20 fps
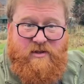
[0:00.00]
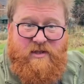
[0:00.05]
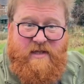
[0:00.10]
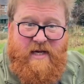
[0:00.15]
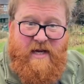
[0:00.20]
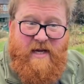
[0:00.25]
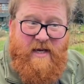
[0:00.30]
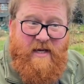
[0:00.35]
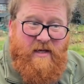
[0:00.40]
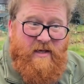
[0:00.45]

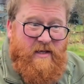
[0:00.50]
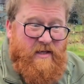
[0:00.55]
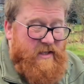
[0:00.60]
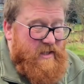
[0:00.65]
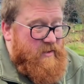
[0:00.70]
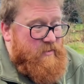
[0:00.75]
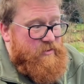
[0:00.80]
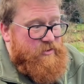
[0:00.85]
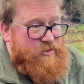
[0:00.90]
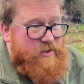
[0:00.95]
today
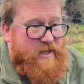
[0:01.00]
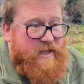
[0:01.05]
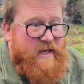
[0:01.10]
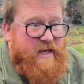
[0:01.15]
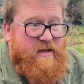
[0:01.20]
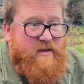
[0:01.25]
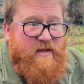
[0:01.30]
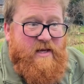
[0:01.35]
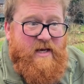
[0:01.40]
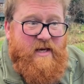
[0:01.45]
we'll try and
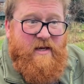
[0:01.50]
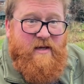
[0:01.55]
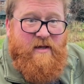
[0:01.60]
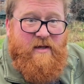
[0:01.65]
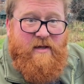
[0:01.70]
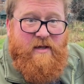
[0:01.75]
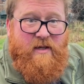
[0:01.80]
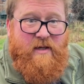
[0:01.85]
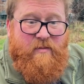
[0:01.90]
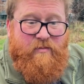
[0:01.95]
get
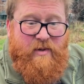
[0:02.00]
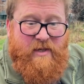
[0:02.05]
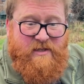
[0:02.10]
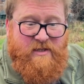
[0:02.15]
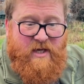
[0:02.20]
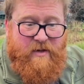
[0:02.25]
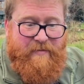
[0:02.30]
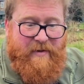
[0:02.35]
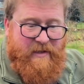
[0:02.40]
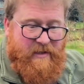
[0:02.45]
the
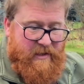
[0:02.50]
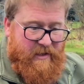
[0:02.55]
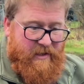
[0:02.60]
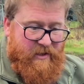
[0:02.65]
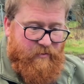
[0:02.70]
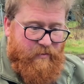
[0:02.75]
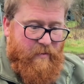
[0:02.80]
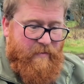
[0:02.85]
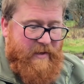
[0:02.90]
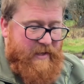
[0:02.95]
brassica bed
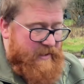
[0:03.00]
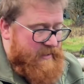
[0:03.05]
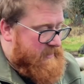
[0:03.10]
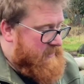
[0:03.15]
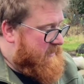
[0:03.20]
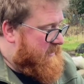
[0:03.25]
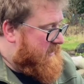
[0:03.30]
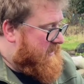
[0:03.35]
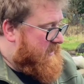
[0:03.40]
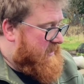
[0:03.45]
cleared up a bit,
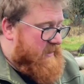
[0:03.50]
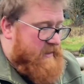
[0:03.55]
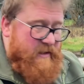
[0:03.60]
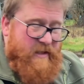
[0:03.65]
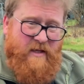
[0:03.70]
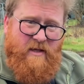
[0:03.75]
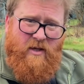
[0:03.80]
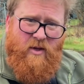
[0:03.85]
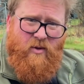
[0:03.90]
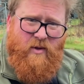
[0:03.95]

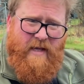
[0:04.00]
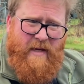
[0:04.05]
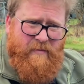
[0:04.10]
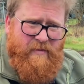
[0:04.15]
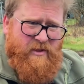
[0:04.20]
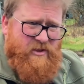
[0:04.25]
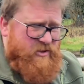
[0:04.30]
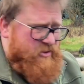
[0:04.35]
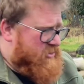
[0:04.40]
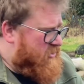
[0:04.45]
get the old
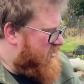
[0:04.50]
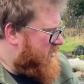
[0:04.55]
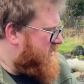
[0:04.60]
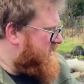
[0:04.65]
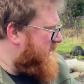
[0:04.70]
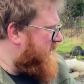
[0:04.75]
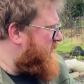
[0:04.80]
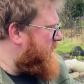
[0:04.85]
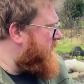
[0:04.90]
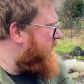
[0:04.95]
cabbage
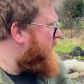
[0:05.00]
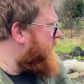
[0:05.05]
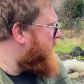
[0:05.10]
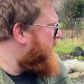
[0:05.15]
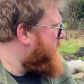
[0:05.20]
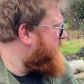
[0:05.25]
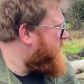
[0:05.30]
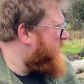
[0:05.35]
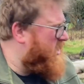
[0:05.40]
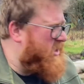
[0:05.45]
stalks out.
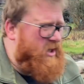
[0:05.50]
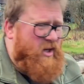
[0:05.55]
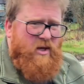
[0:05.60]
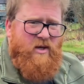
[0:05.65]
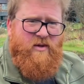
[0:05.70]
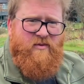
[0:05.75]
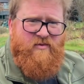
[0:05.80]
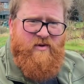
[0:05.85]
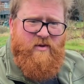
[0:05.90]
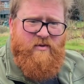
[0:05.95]
Not a lot
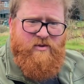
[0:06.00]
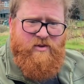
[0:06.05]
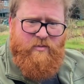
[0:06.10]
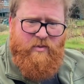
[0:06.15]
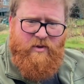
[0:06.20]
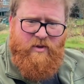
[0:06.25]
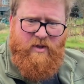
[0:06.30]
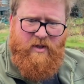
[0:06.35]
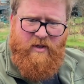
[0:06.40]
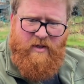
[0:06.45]
of
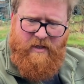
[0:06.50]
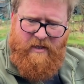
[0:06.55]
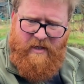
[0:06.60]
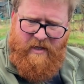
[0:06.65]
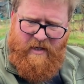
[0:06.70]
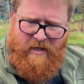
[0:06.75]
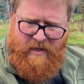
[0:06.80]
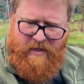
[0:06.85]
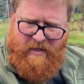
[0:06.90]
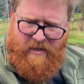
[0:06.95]
usable
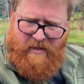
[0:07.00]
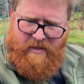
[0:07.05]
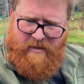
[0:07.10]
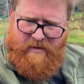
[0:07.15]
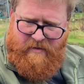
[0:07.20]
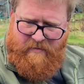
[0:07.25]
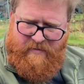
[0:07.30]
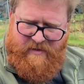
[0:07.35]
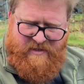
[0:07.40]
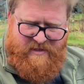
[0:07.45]

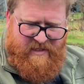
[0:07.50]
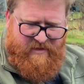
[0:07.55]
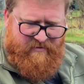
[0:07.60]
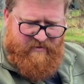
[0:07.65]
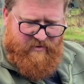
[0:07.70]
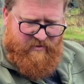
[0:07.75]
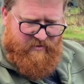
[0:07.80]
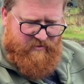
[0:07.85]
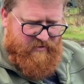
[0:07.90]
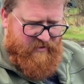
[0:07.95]

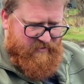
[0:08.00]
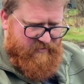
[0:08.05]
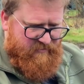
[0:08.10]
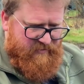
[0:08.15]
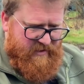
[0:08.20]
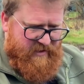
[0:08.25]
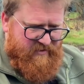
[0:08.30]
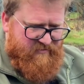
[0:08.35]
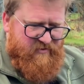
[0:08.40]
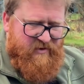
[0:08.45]
material
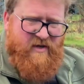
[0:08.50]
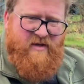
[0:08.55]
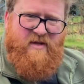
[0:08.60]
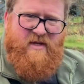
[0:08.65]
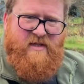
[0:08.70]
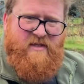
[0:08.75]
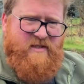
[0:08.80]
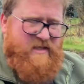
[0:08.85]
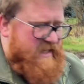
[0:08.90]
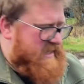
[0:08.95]
really for
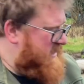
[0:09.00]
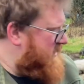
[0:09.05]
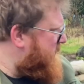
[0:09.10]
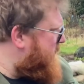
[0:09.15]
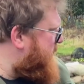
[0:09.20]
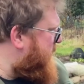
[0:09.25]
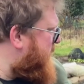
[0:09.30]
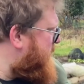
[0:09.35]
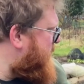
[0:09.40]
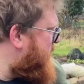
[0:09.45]
anything to eat.
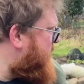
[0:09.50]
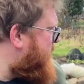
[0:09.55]
Maybe